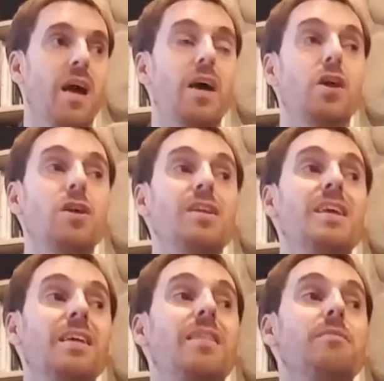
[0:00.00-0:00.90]
I don't
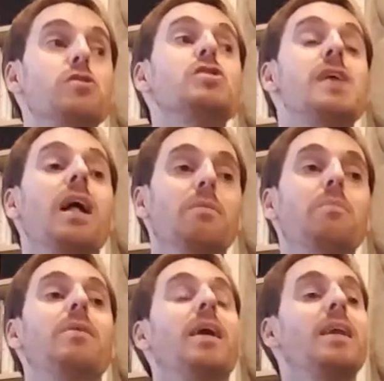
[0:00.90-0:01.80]
need them to tell me,
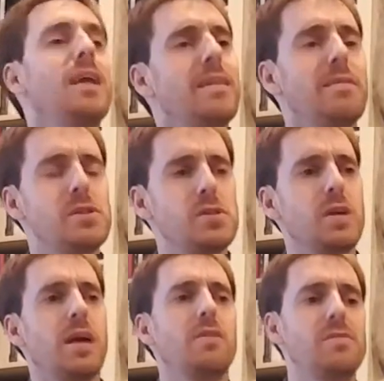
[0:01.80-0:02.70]
but I need them to
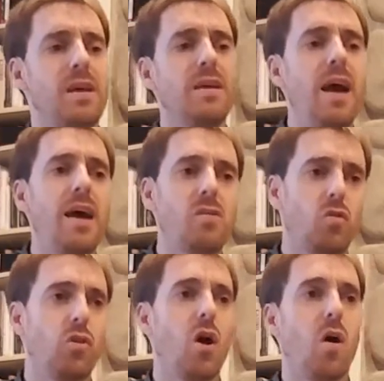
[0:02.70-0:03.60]
kind of say yes or
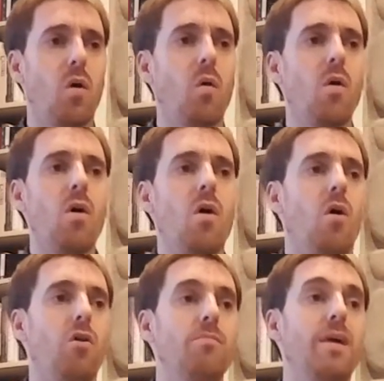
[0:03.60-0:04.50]
no,
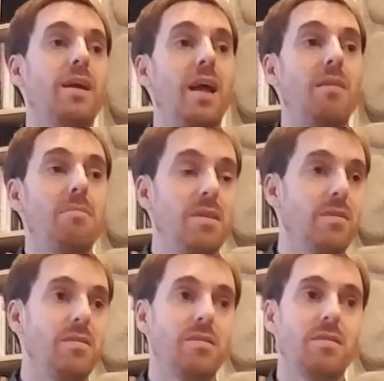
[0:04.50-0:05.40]
or my name is
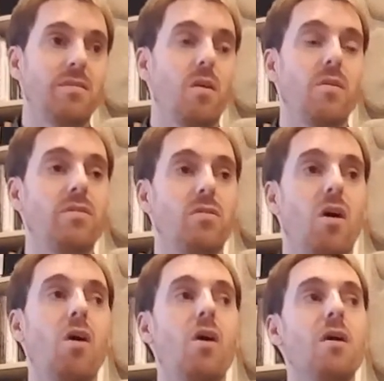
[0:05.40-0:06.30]

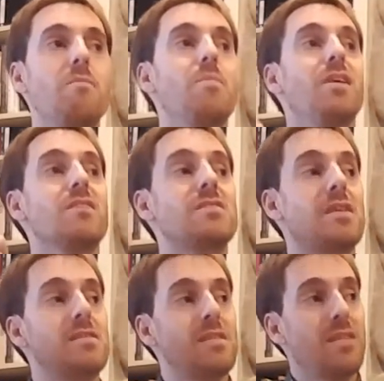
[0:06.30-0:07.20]
so-and-so, because
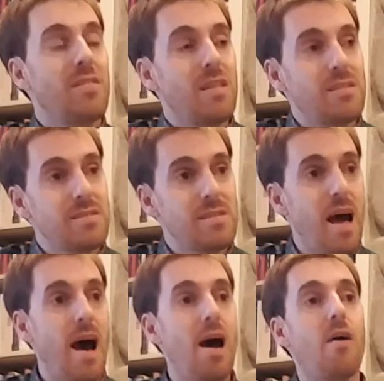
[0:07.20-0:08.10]
it's the
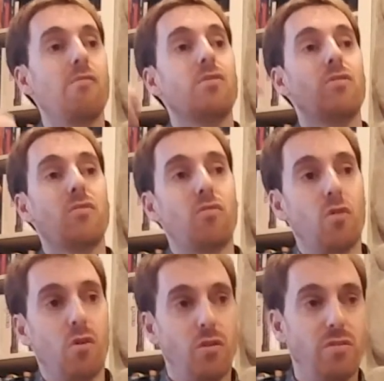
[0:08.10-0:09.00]
sound of the
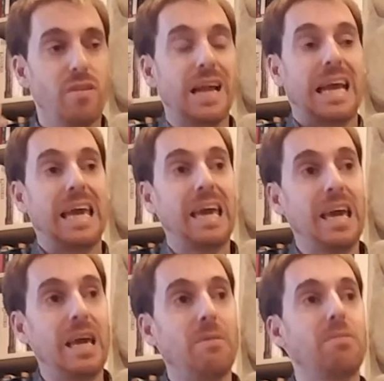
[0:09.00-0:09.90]
voice that
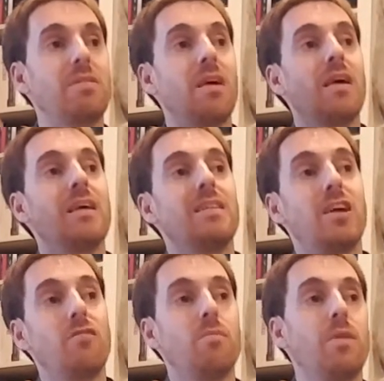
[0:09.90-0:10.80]
keeps the
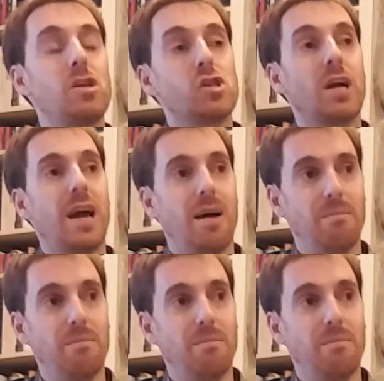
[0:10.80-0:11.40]
information coming.